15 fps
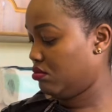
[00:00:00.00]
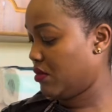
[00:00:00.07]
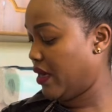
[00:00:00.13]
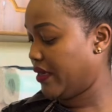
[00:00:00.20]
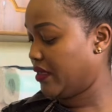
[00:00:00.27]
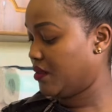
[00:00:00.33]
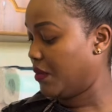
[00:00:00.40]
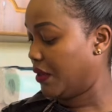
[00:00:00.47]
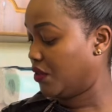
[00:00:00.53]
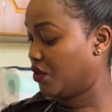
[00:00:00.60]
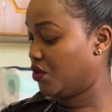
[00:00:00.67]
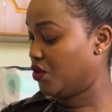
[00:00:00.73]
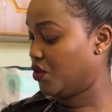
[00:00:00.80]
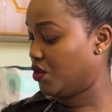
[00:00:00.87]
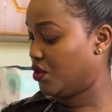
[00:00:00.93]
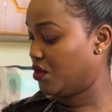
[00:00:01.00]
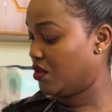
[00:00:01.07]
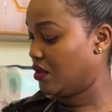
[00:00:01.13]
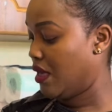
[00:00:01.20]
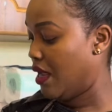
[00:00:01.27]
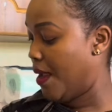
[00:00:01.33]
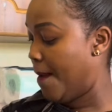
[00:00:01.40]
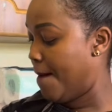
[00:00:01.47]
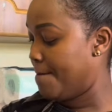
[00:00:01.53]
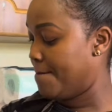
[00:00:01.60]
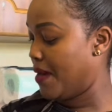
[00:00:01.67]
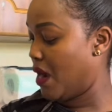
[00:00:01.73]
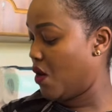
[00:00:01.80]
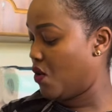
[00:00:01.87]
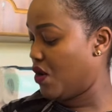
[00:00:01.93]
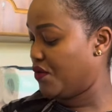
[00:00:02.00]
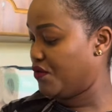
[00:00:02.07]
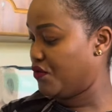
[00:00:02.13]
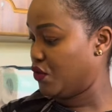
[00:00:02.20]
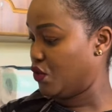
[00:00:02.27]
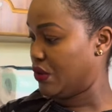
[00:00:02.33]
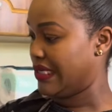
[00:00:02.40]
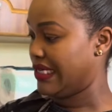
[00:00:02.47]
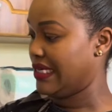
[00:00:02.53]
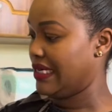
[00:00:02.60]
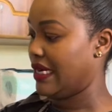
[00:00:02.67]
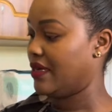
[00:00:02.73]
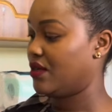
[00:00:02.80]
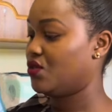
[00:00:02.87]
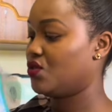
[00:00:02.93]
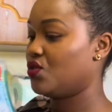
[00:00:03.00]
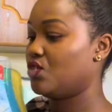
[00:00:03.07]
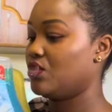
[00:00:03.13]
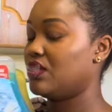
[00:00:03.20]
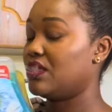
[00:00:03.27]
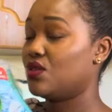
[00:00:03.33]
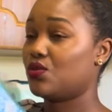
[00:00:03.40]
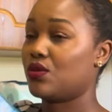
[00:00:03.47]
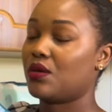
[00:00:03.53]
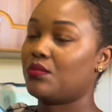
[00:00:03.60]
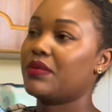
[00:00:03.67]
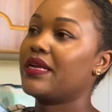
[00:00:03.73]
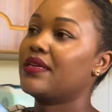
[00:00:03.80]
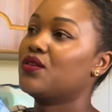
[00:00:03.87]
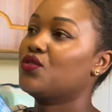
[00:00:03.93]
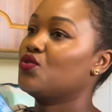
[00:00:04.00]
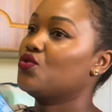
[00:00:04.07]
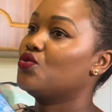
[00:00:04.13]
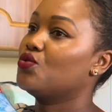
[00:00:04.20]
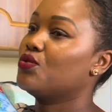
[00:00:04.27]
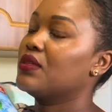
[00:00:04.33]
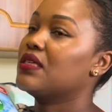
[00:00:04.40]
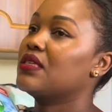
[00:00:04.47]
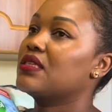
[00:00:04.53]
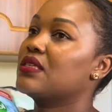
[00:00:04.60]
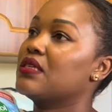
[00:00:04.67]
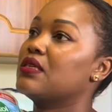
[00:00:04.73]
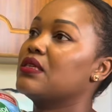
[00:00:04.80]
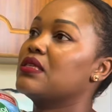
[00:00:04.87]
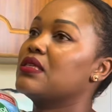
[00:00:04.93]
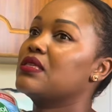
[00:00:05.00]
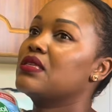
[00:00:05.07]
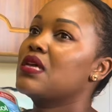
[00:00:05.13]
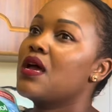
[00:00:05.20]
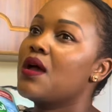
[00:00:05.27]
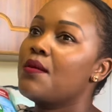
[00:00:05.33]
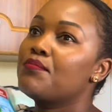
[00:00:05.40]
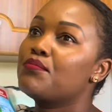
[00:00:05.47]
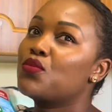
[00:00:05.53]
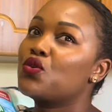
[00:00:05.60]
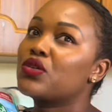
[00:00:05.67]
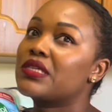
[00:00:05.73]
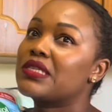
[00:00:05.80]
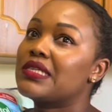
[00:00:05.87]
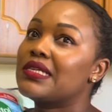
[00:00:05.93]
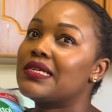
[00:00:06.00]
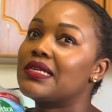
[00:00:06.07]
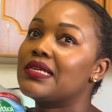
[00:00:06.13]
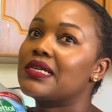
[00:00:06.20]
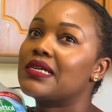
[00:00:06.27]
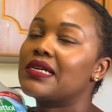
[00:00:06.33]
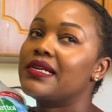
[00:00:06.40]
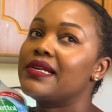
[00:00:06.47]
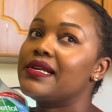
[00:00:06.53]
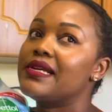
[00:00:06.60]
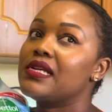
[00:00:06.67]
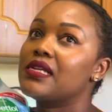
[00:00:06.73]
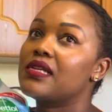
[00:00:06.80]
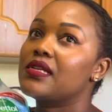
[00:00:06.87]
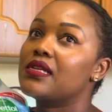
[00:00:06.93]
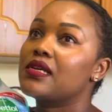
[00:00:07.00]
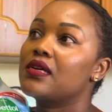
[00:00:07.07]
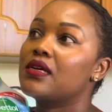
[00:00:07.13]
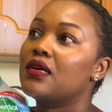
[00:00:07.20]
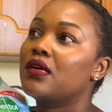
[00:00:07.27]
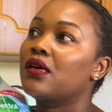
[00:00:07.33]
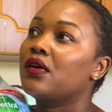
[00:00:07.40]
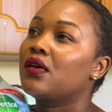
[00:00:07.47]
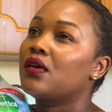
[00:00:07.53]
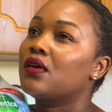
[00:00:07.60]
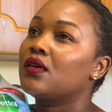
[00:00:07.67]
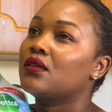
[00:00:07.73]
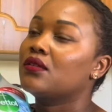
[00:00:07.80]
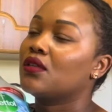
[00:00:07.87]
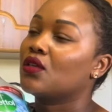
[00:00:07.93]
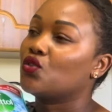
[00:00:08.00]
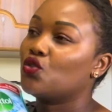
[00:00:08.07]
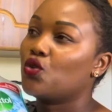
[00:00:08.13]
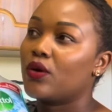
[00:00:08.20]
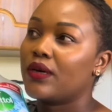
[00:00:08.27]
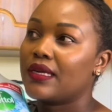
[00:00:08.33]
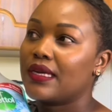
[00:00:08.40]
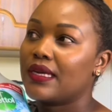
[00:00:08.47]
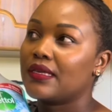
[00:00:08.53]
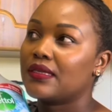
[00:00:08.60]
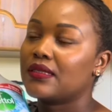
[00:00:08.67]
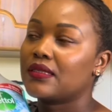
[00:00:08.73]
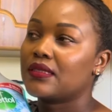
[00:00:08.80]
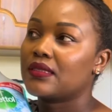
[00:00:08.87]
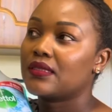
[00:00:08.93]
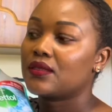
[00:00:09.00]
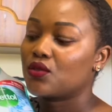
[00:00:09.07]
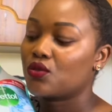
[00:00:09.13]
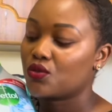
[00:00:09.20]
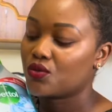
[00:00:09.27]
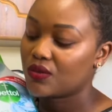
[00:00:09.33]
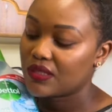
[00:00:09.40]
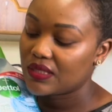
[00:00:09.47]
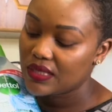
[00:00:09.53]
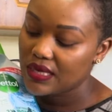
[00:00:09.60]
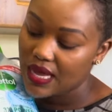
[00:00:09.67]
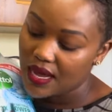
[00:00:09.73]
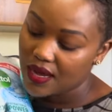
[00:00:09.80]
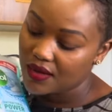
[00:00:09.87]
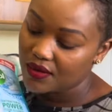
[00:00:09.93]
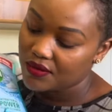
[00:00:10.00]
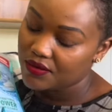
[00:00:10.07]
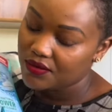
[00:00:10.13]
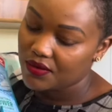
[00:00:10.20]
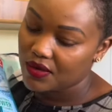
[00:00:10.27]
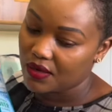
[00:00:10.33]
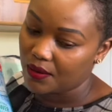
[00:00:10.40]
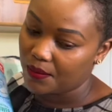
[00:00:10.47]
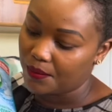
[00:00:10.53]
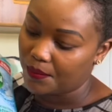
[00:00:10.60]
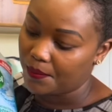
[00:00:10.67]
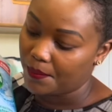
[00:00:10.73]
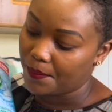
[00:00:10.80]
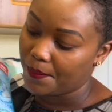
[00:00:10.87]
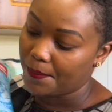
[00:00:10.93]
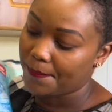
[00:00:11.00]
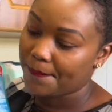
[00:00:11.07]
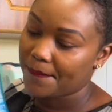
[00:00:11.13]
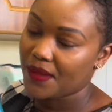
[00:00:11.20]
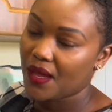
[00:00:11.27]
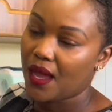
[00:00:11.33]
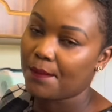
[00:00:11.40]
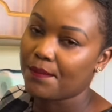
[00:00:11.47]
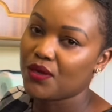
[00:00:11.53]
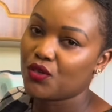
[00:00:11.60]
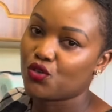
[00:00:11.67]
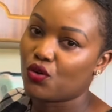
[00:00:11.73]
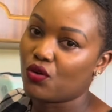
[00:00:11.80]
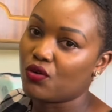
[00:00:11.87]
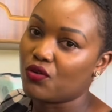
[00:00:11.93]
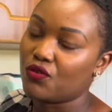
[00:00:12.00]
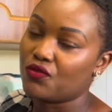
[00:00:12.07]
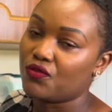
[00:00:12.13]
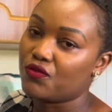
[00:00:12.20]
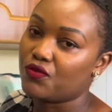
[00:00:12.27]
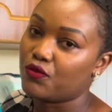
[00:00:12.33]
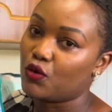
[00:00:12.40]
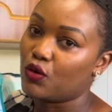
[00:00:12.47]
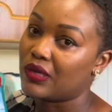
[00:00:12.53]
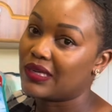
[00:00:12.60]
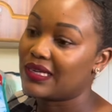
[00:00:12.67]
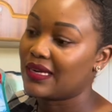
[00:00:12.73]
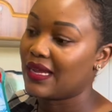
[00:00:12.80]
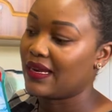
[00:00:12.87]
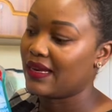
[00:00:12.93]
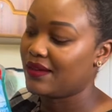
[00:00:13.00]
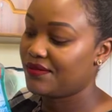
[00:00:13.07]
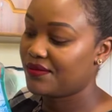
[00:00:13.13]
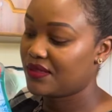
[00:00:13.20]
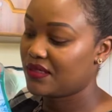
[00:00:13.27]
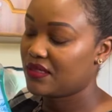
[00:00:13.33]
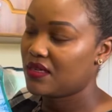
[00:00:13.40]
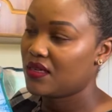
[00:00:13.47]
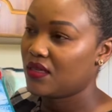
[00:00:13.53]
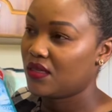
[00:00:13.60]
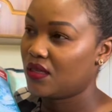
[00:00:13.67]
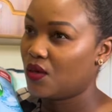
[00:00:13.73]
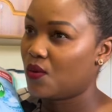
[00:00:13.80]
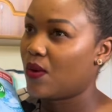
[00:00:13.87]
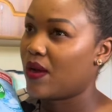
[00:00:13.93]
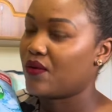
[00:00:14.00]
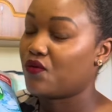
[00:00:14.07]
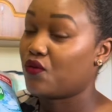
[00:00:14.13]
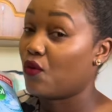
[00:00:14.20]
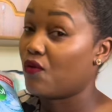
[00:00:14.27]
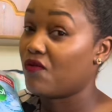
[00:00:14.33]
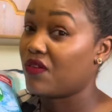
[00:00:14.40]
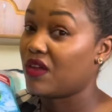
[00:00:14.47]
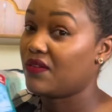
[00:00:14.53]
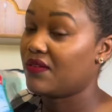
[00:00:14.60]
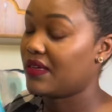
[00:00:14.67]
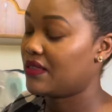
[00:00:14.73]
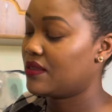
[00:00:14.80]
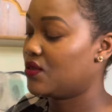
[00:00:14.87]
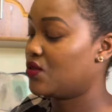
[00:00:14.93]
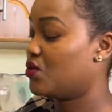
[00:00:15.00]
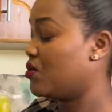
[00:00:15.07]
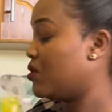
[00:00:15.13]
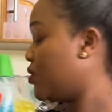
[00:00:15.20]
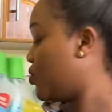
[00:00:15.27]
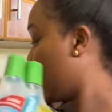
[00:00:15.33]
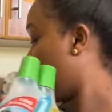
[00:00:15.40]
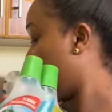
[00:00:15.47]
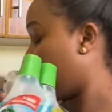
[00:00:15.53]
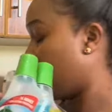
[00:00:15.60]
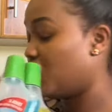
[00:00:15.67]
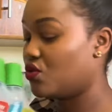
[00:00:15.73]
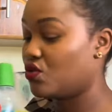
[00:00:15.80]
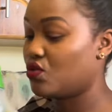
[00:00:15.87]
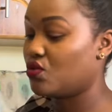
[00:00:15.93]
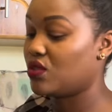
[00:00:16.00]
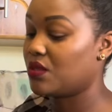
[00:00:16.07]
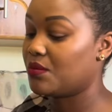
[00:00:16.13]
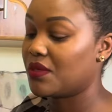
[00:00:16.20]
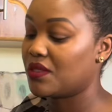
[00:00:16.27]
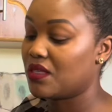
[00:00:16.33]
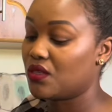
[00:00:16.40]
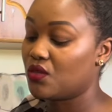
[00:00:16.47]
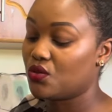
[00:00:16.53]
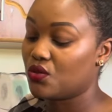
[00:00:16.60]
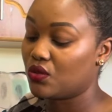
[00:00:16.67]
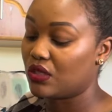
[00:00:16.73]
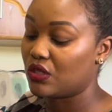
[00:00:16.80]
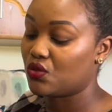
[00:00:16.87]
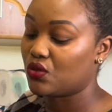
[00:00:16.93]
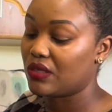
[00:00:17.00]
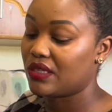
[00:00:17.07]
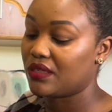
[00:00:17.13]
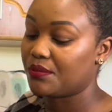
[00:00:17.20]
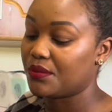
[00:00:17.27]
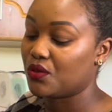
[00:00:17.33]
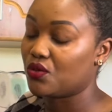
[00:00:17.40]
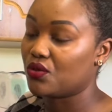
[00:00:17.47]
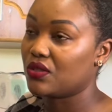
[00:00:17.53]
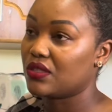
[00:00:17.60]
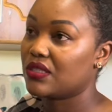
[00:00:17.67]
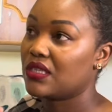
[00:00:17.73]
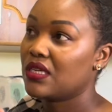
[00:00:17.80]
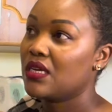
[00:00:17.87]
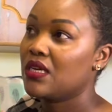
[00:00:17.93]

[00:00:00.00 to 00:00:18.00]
antibacterial power floor cleaner so this what I'm planning to do with it is mostly clean the toilet because we still have um, a bit of floor cleaner left the one from Velvex so this one I'm going to use it majorly on the toilet because